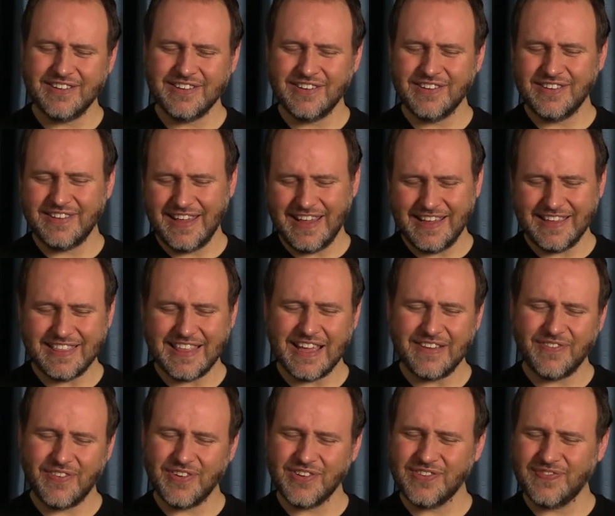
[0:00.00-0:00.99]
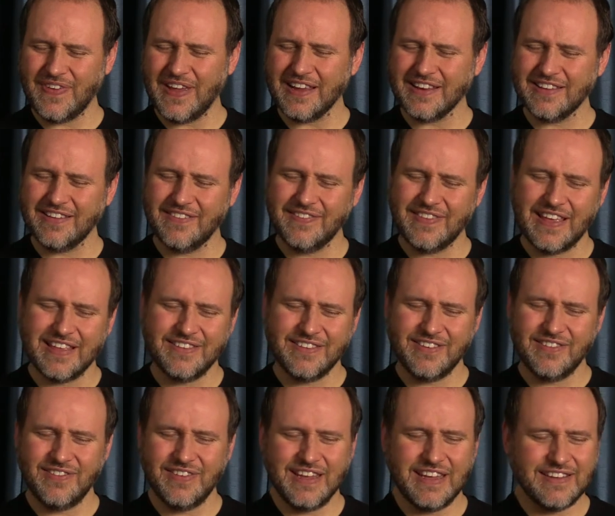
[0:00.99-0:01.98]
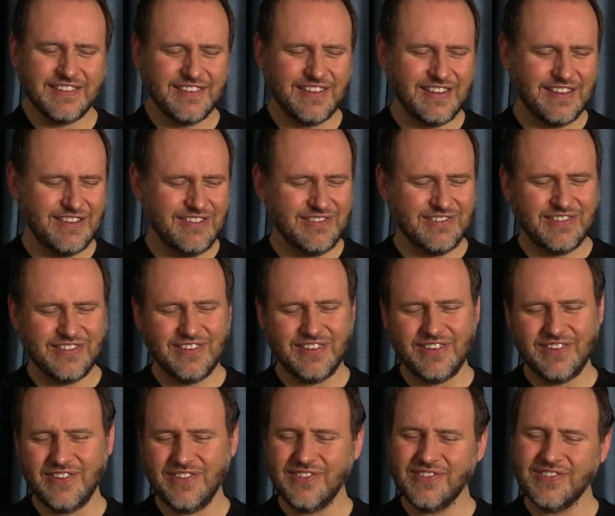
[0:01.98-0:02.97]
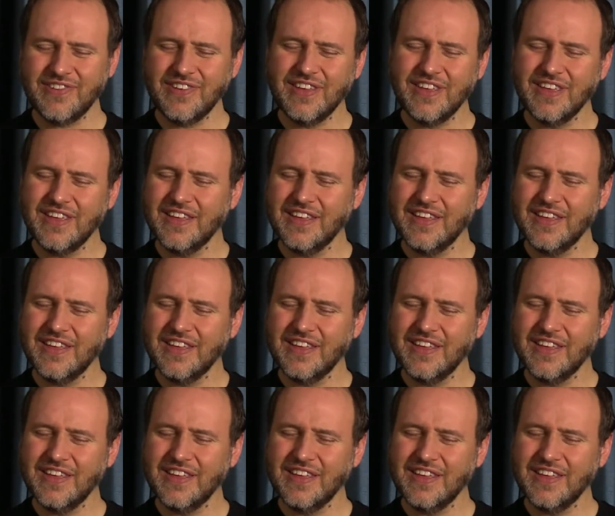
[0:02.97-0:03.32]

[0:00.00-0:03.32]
to take that perspective that's unique to you, to use